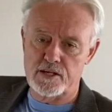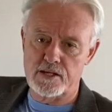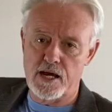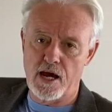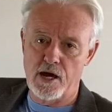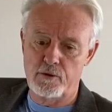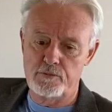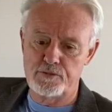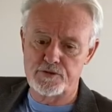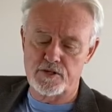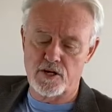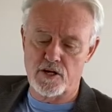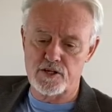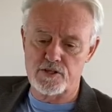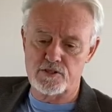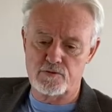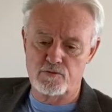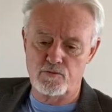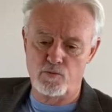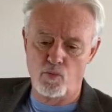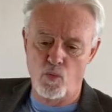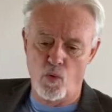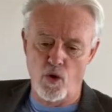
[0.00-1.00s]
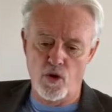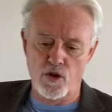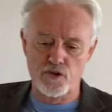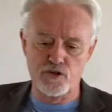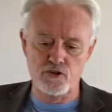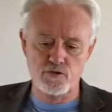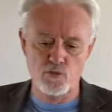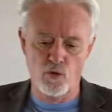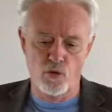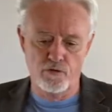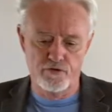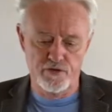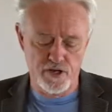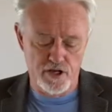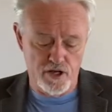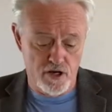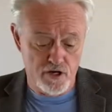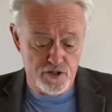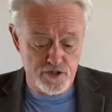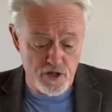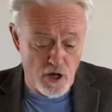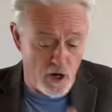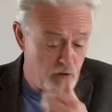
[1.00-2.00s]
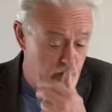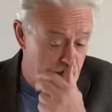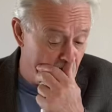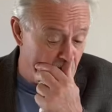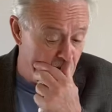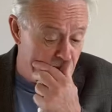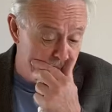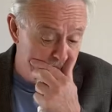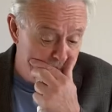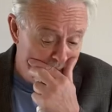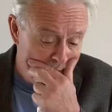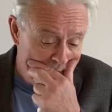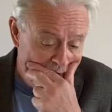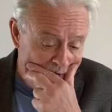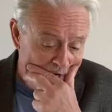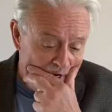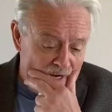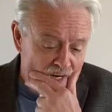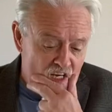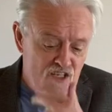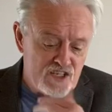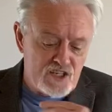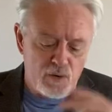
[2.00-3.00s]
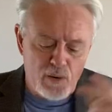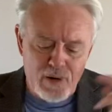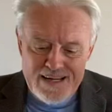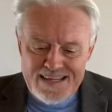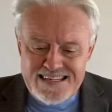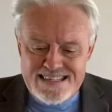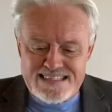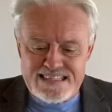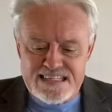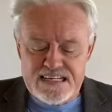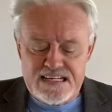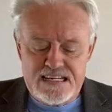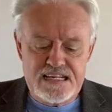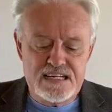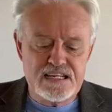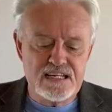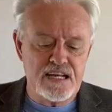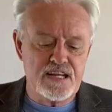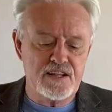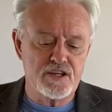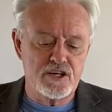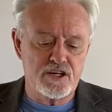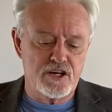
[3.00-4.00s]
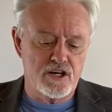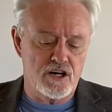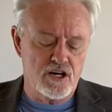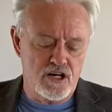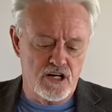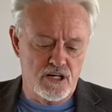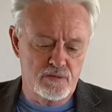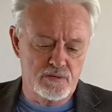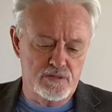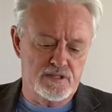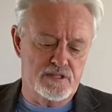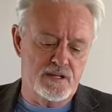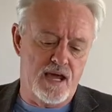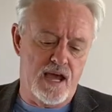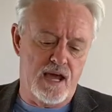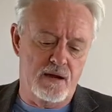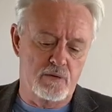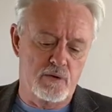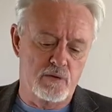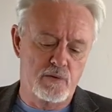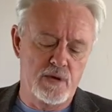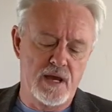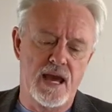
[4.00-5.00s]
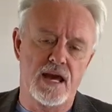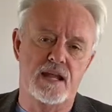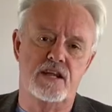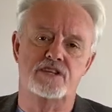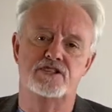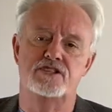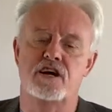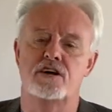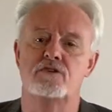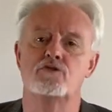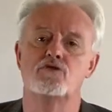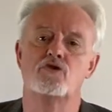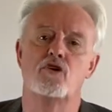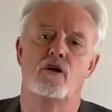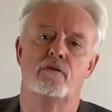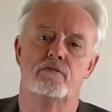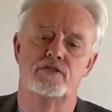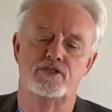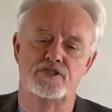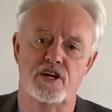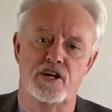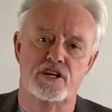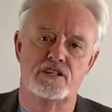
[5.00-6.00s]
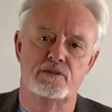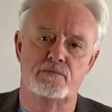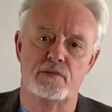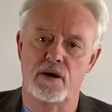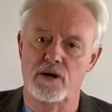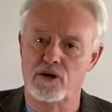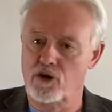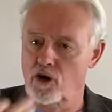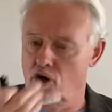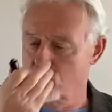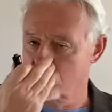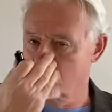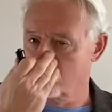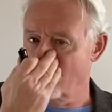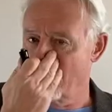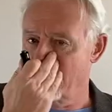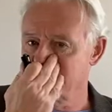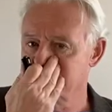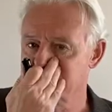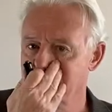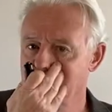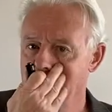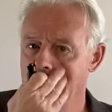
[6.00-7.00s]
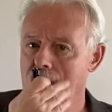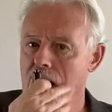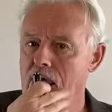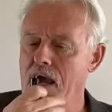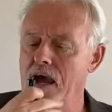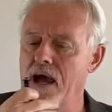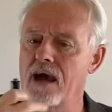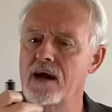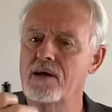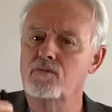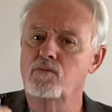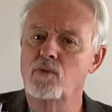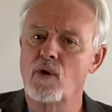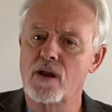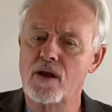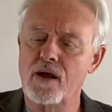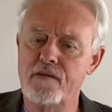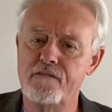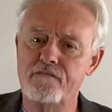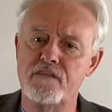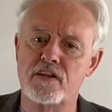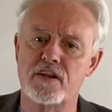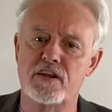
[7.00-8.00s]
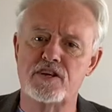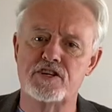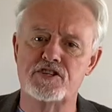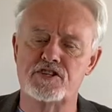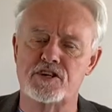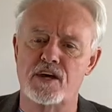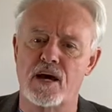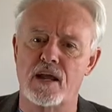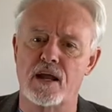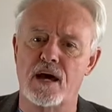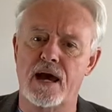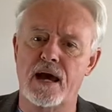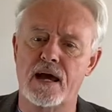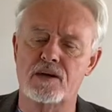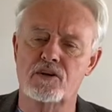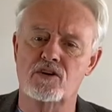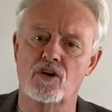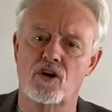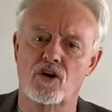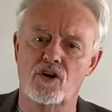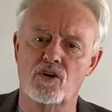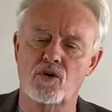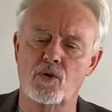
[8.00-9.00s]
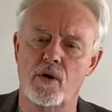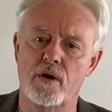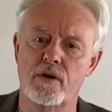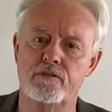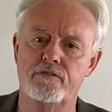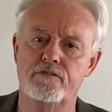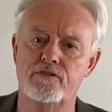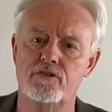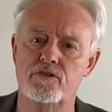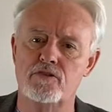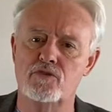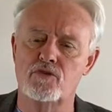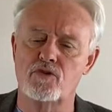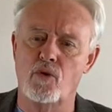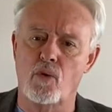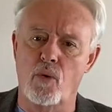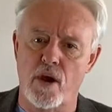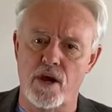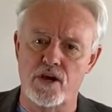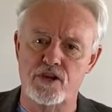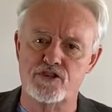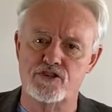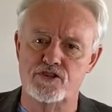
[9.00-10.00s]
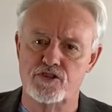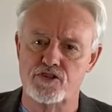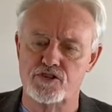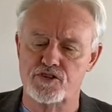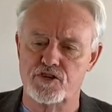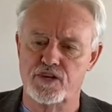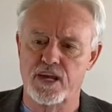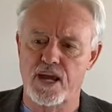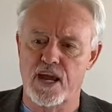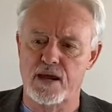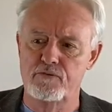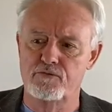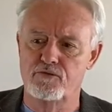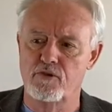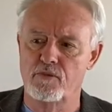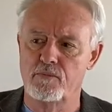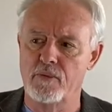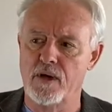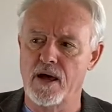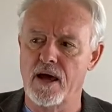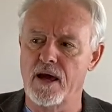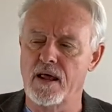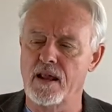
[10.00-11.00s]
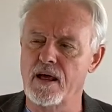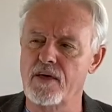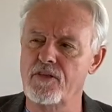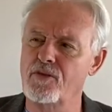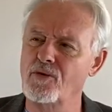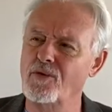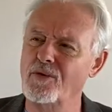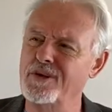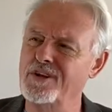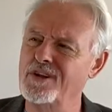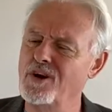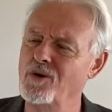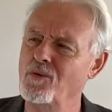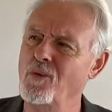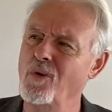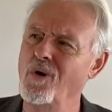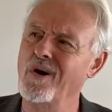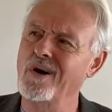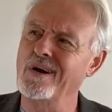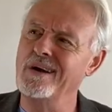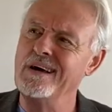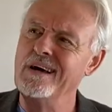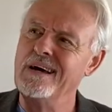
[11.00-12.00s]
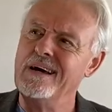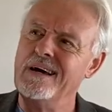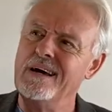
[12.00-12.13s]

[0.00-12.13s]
helps us want to do more videos. Okay, so I did in the car with Tammy, we had a general conversation about contracts. And when I'd finished that, I had got quite a few questions that came from that. And I thought, you know what,